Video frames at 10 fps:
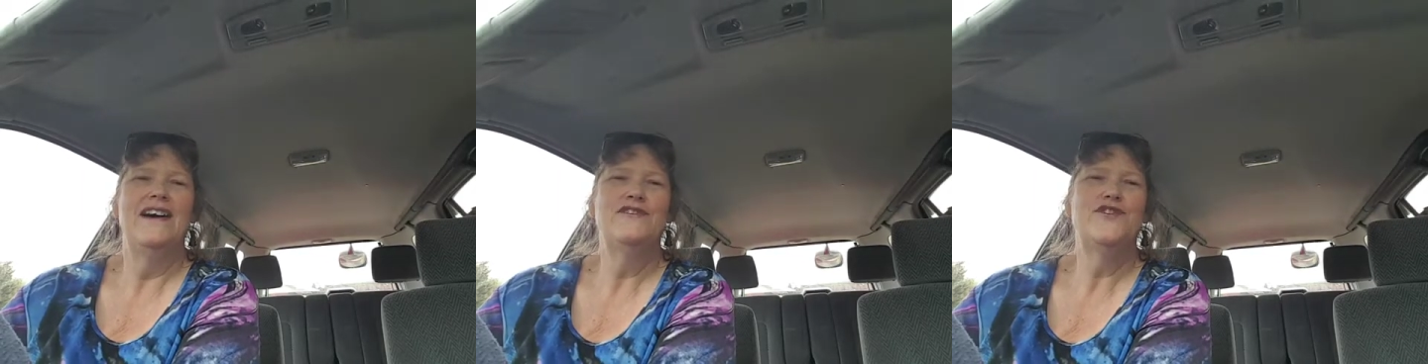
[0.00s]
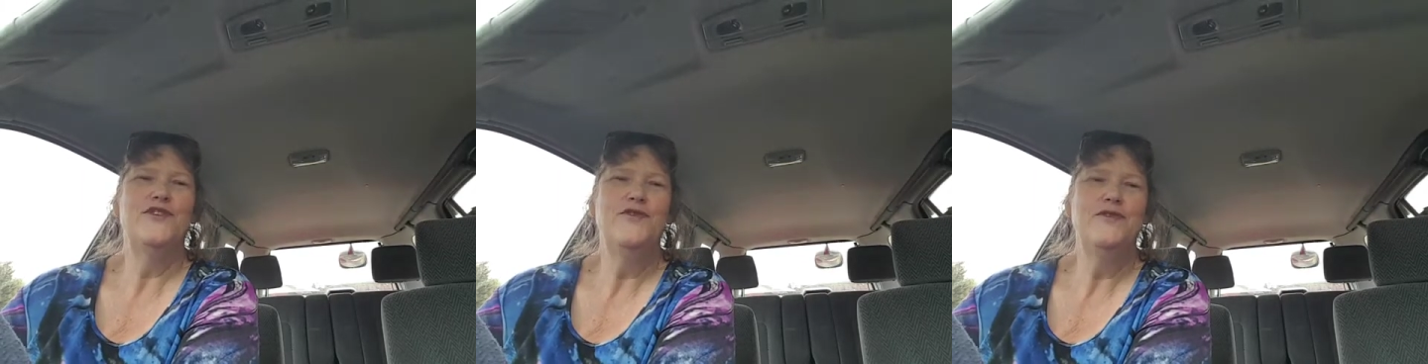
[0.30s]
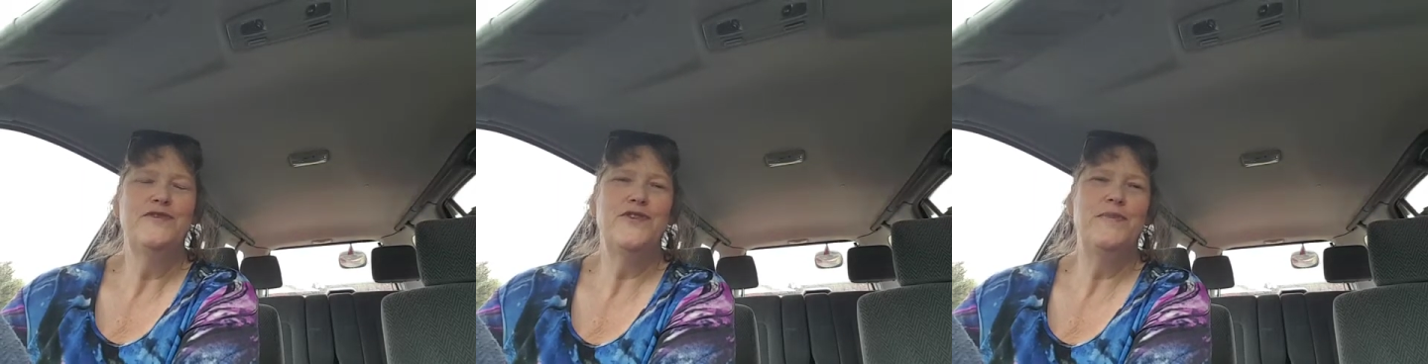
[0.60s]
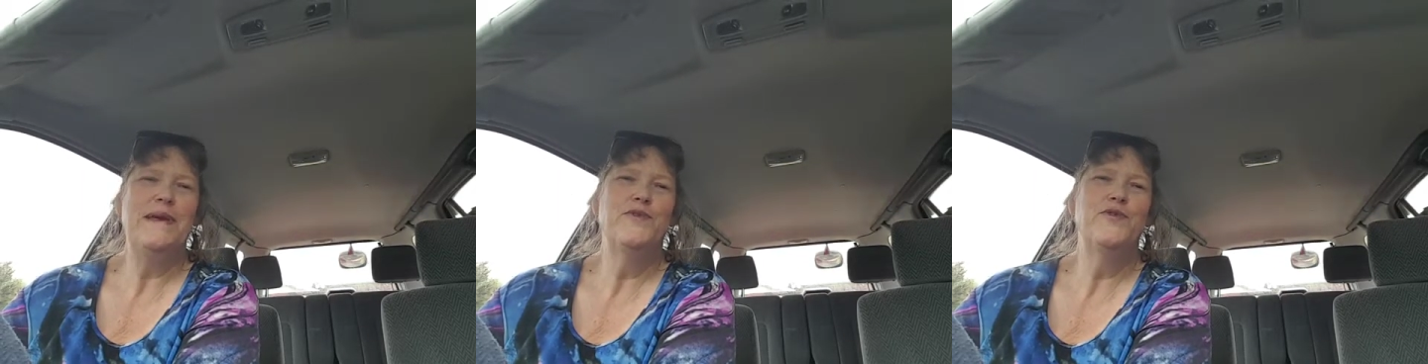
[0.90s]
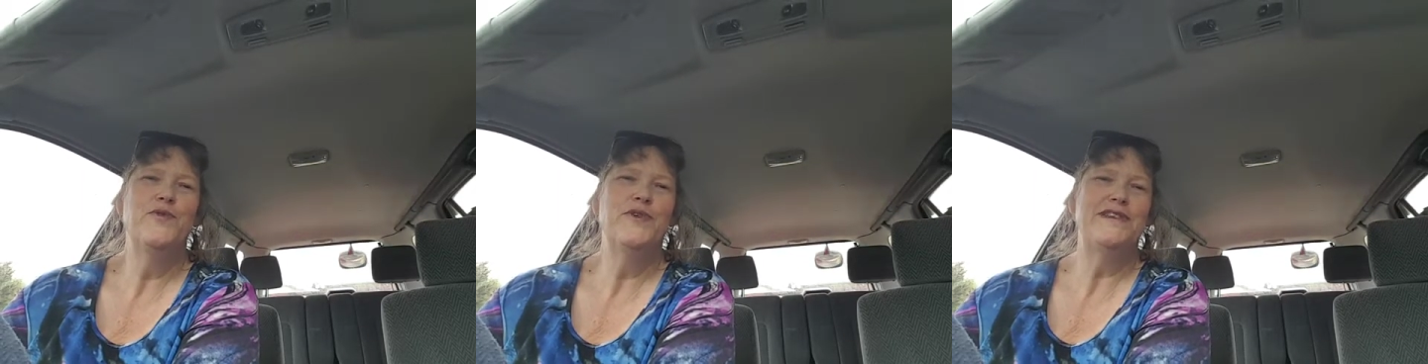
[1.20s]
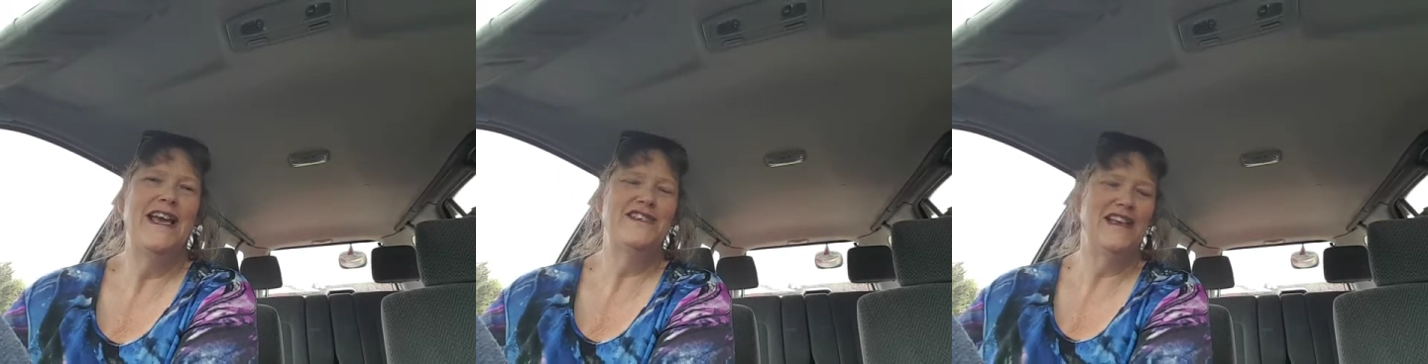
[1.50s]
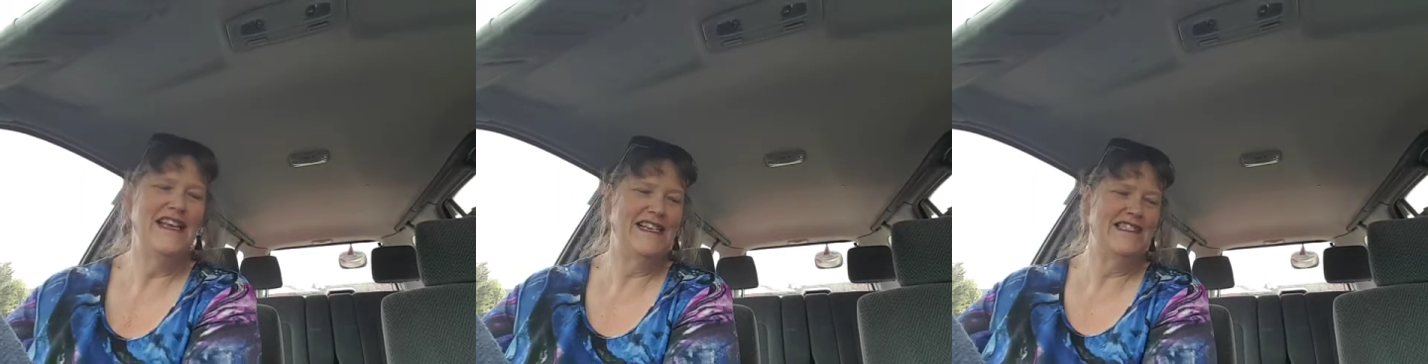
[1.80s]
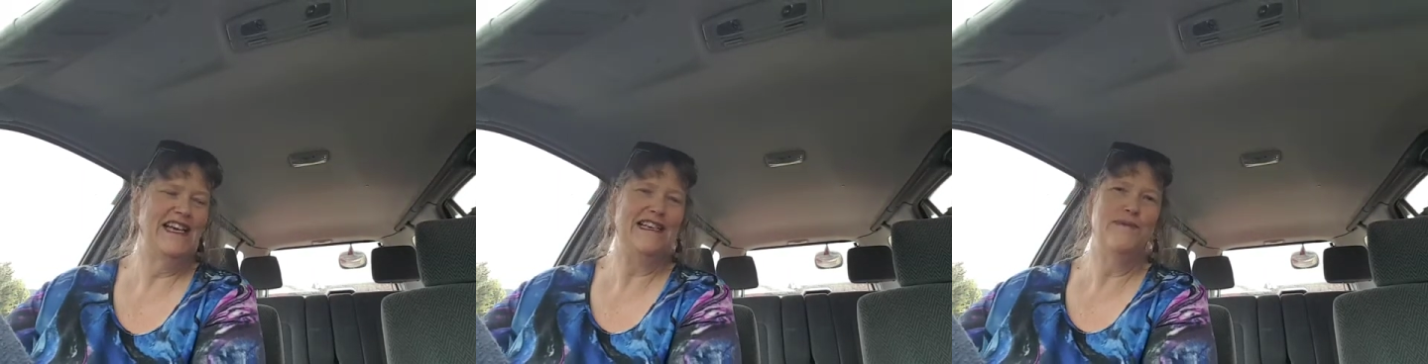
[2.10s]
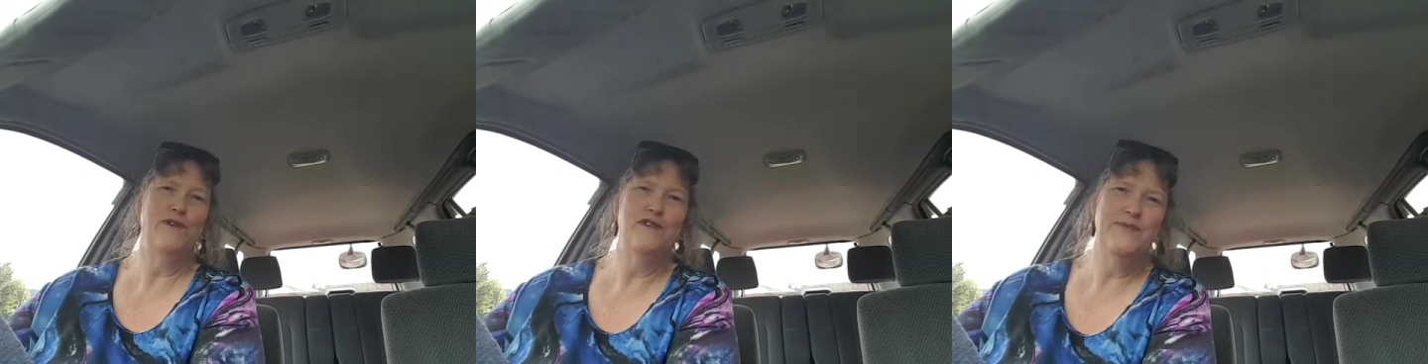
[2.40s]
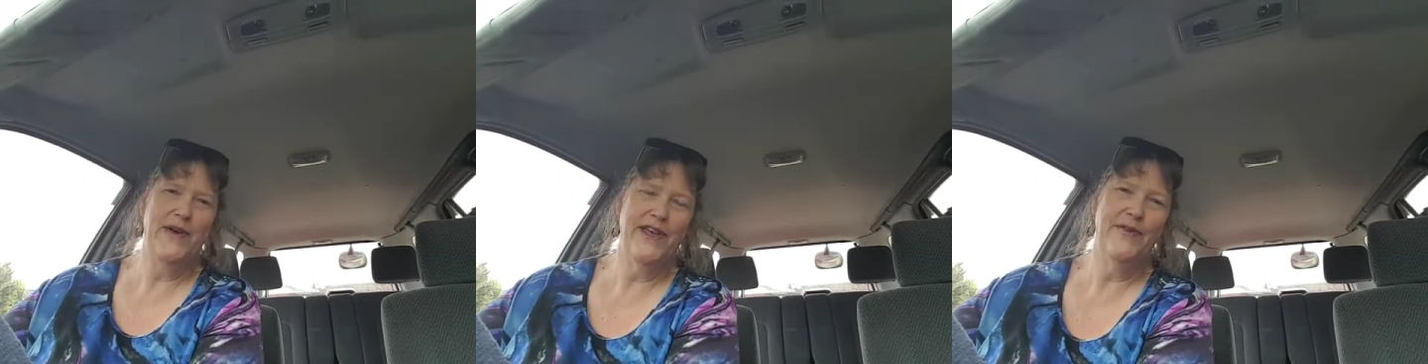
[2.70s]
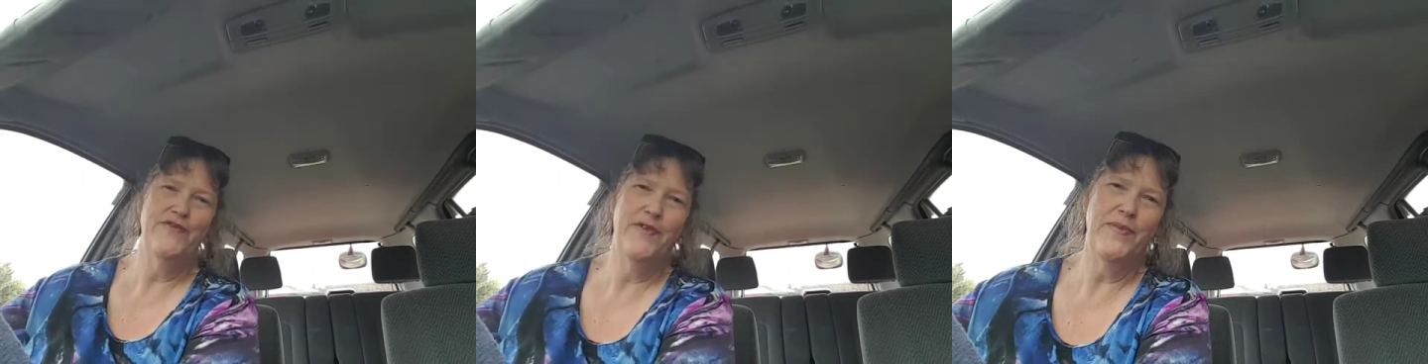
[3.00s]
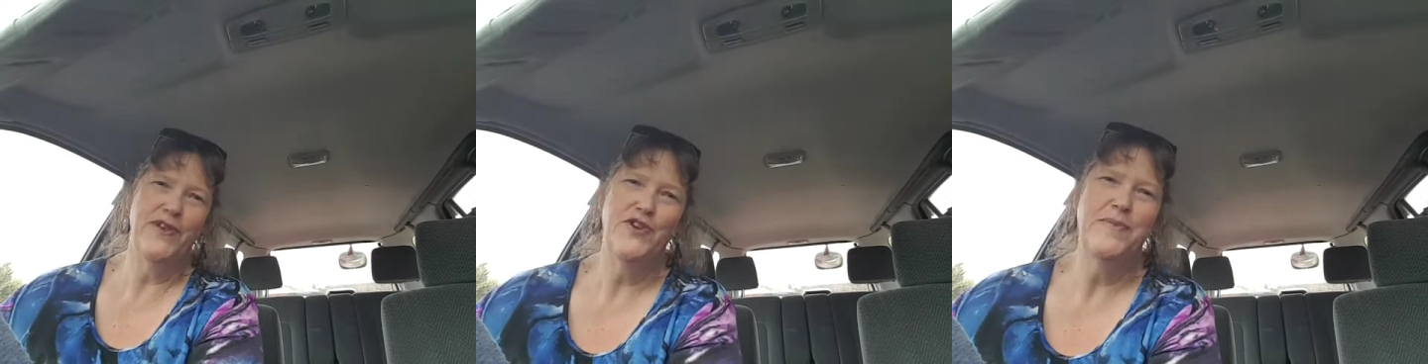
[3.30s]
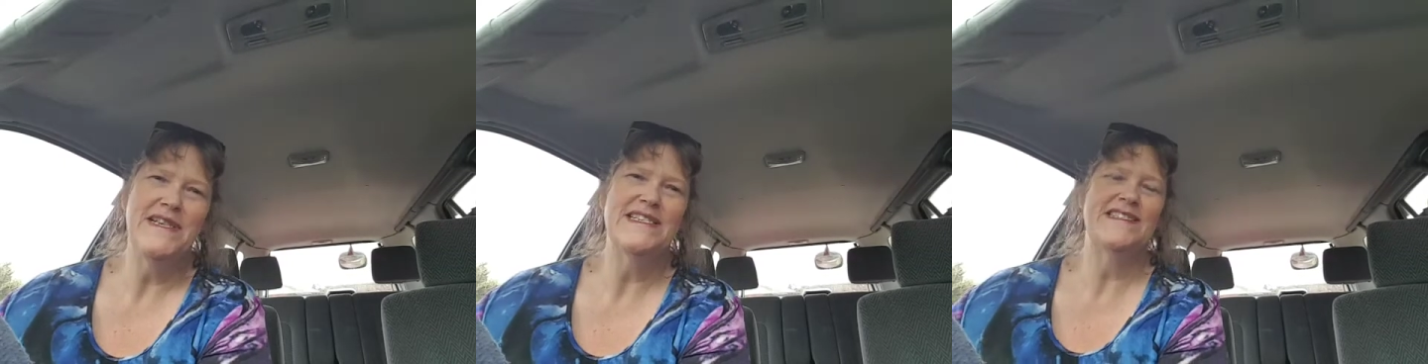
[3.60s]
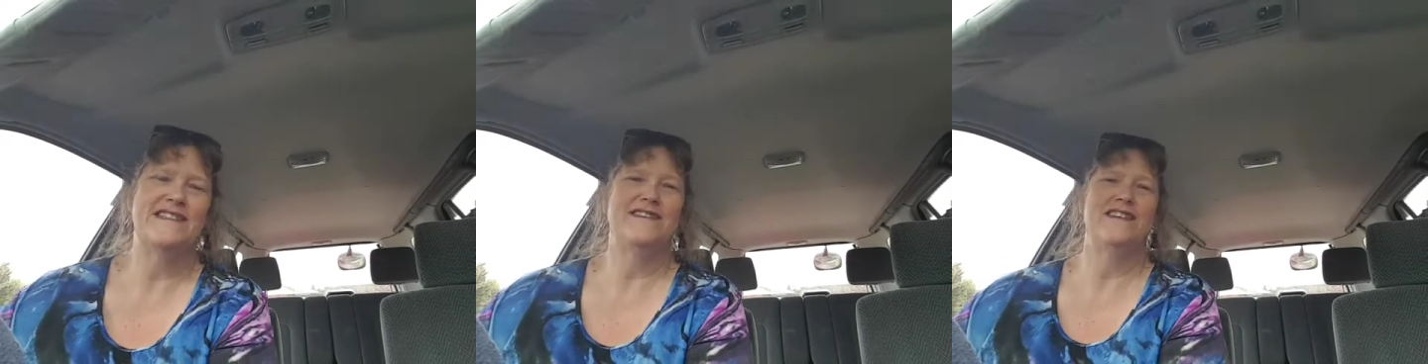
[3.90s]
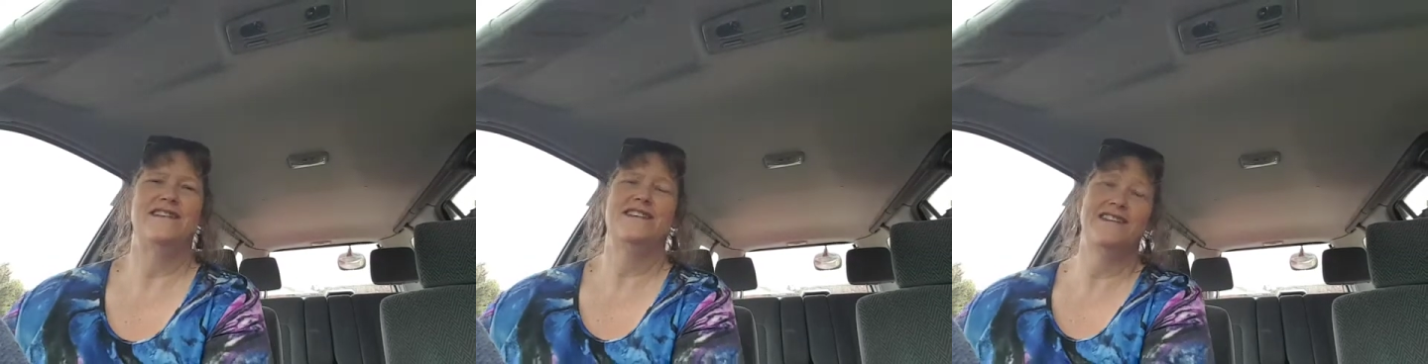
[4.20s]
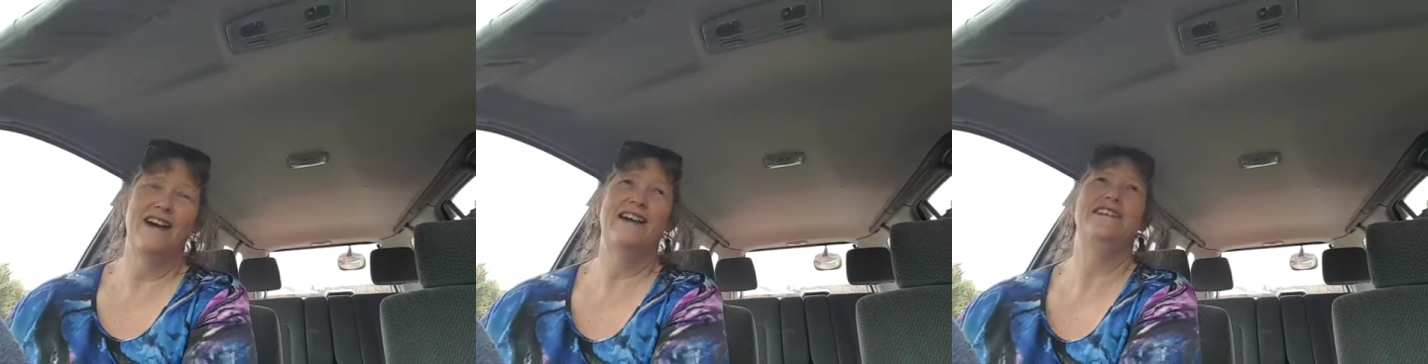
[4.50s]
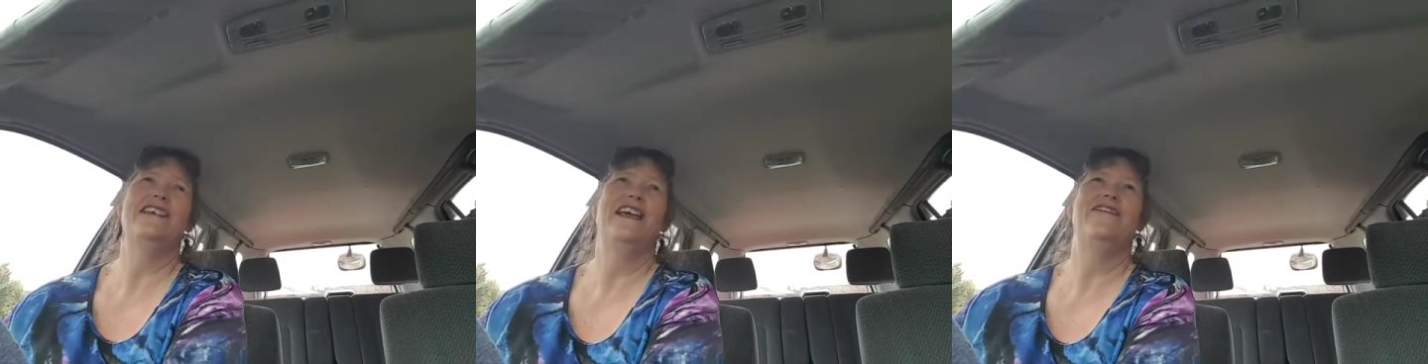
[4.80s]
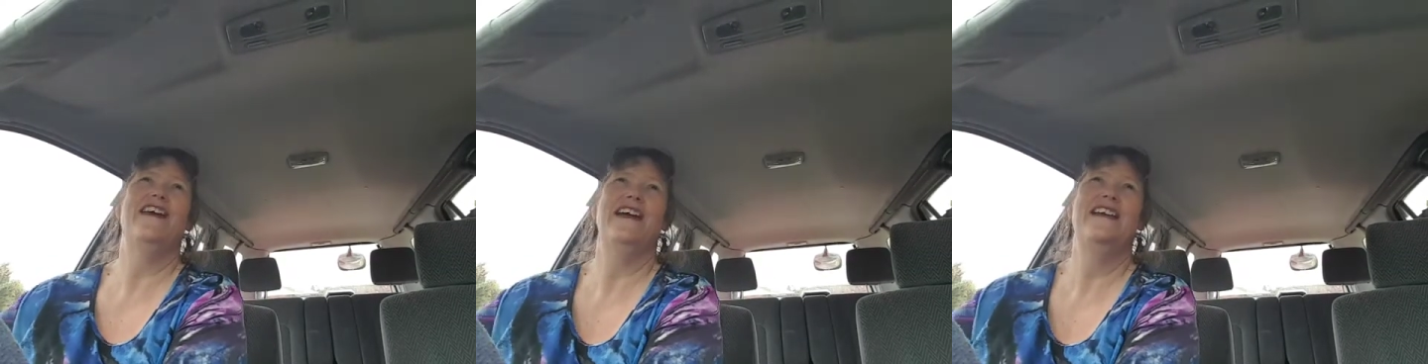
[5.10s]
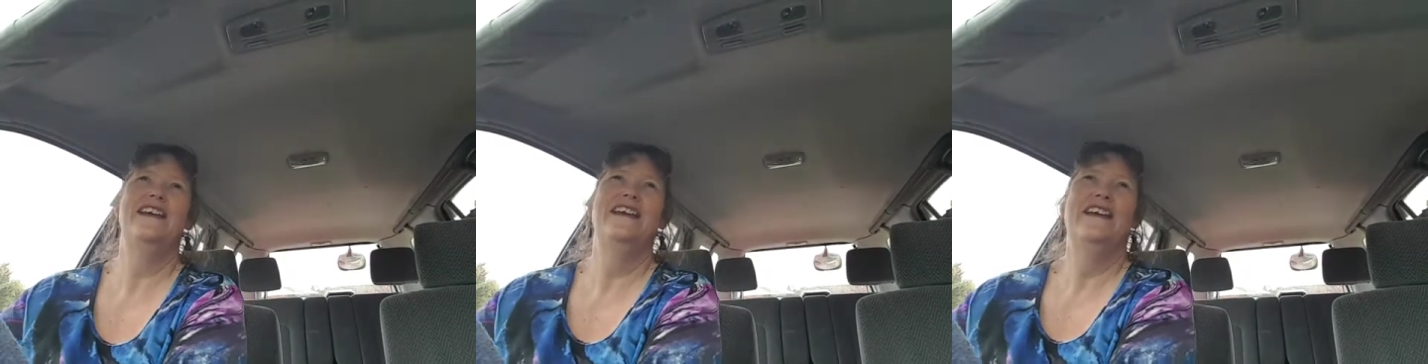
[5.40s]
Two people weren't actually ex-JWs, but they were from the Humanist Society, and they